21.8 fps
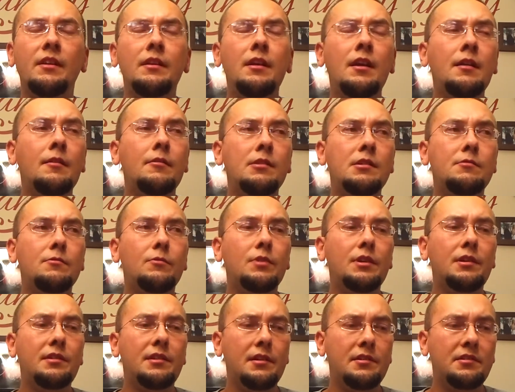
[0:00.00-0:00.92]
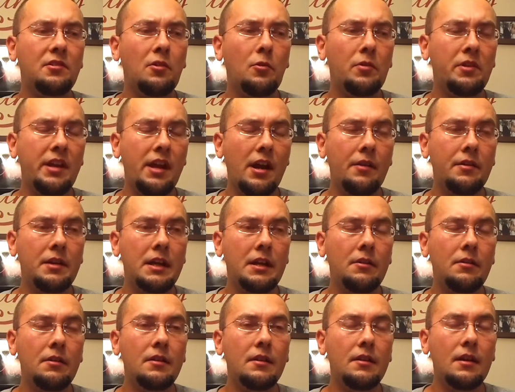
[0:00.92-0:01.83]
Yeah, it's going down
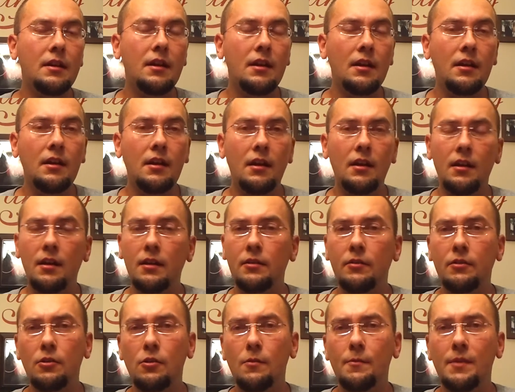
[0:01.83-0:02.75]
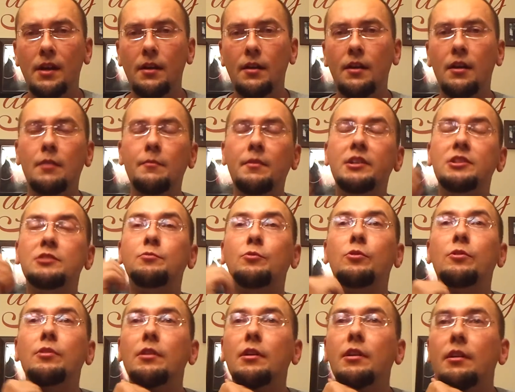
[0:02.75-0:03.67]
now. I don't know about how much
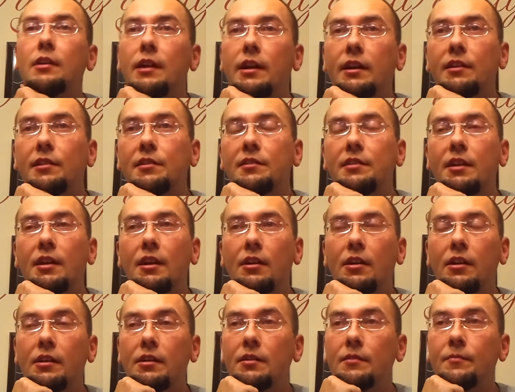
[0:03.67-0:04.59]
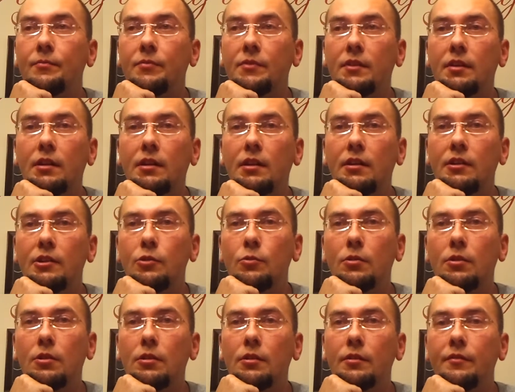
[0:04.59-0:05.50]
more I can say on it. You
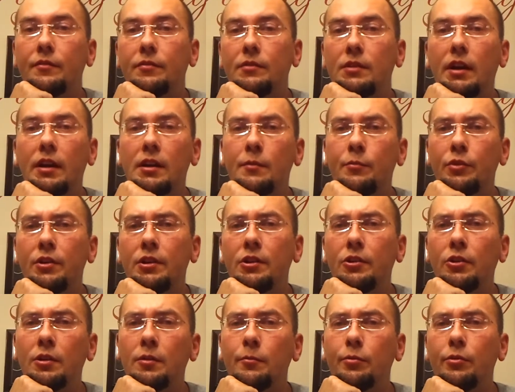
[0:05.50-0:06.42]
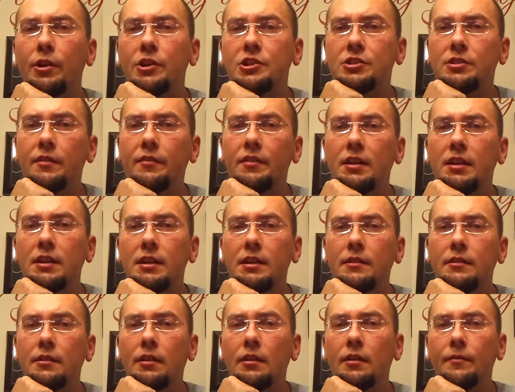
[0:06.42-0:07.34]
all have gotten a pretty good impression of the heat
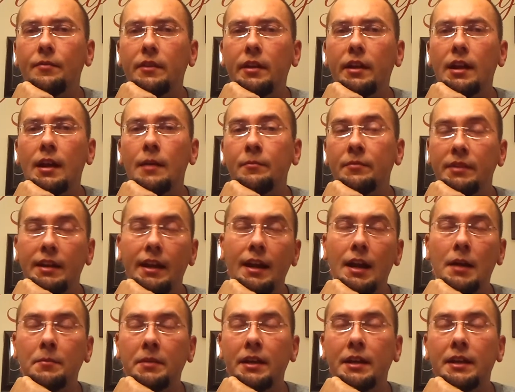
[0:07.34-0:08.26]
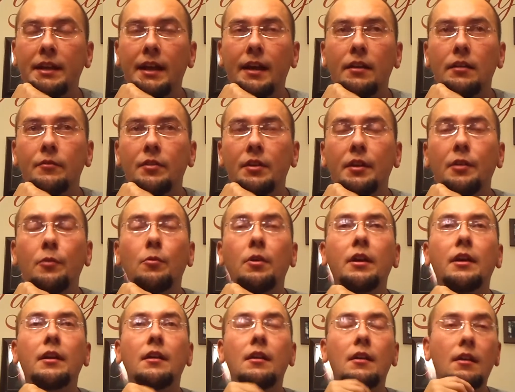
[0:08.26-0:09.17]
that I'm getting out of it
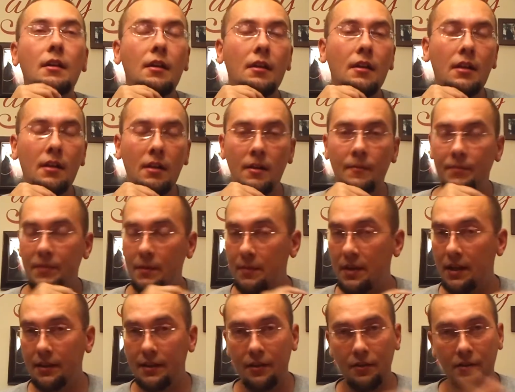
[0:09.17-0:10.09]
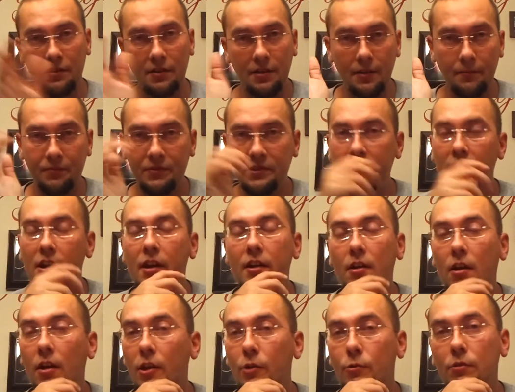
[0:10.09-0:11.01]
anyway. I mean, there's a ton
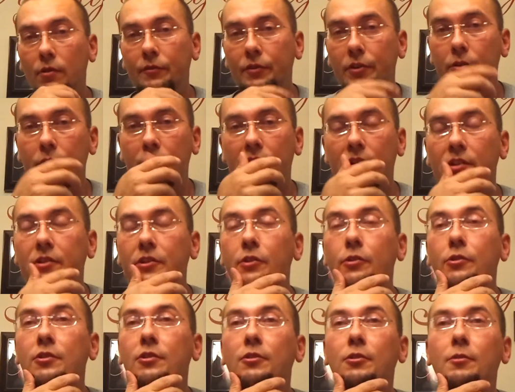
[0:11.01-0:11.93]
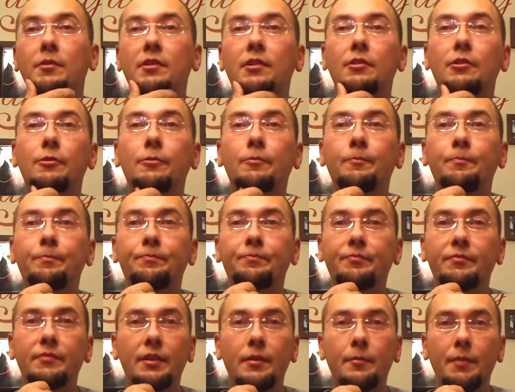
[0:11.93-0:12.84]
of other reviews on YouTube, so
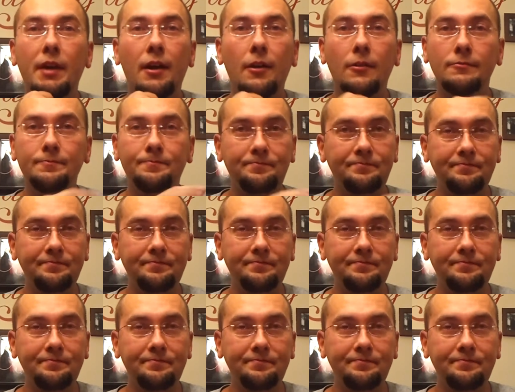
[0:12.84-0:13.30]
about,